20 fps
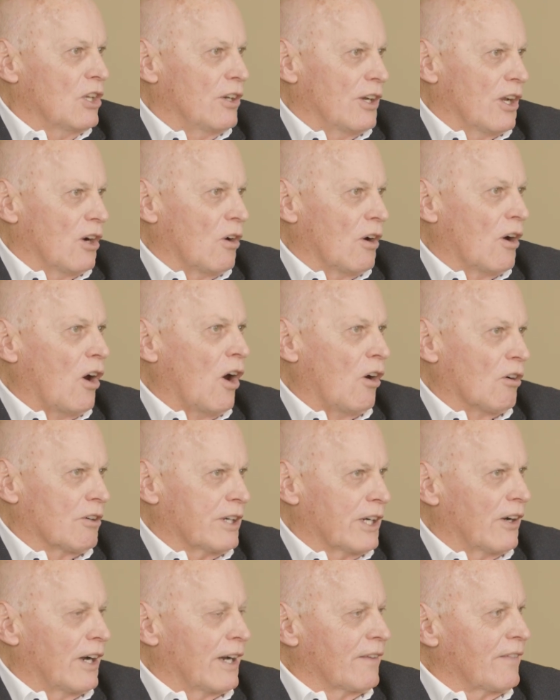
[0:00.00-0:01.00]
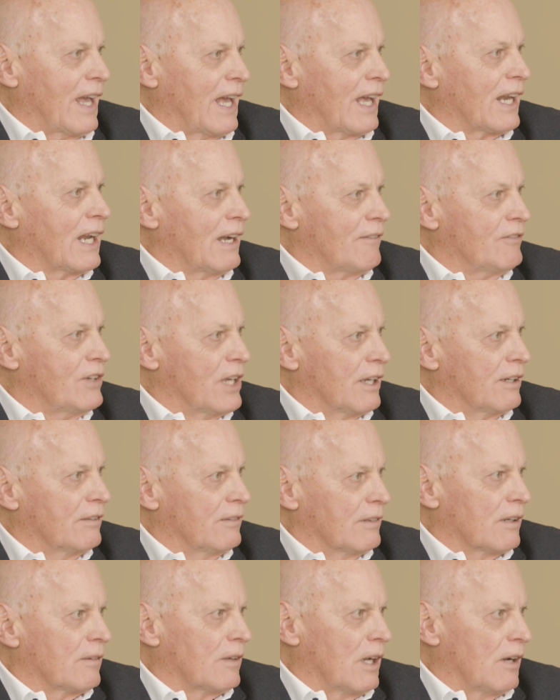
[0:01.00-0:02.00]
all during that, I've
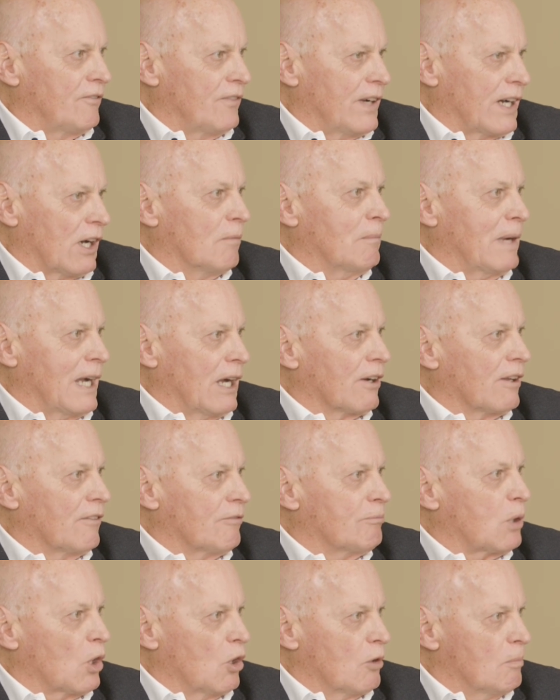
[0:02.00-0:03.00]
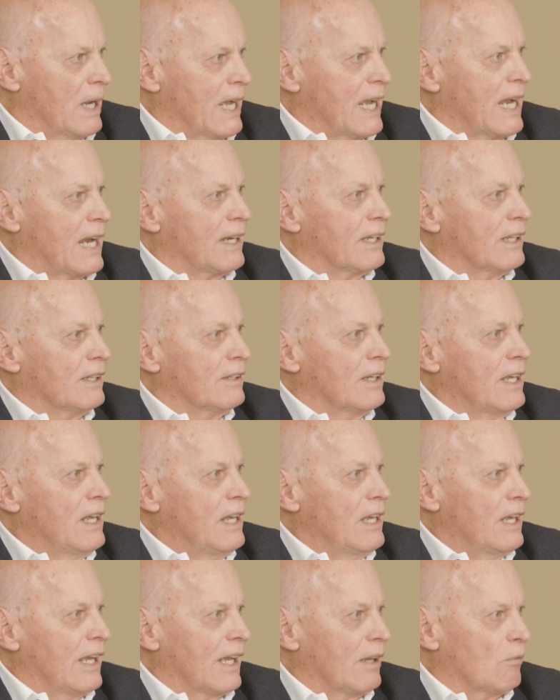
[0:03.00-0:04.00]
done a fair amount of probate and
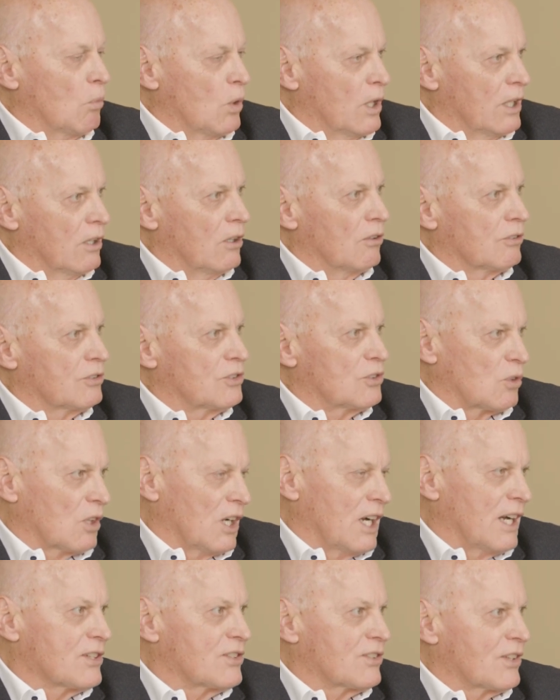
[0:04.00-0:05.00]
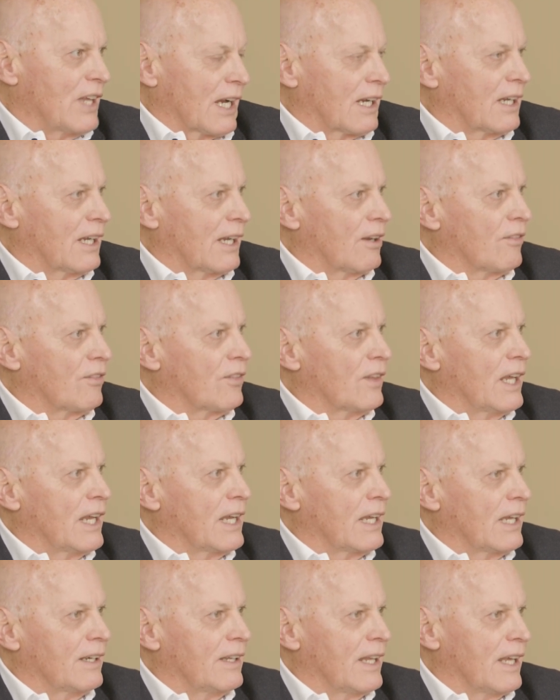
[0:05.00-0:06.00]
wills, trusts, that kind of
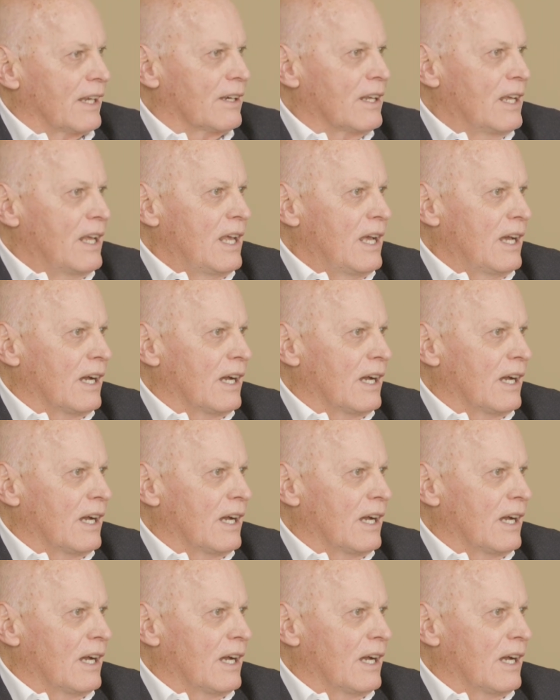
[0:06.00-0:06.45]
thing. And then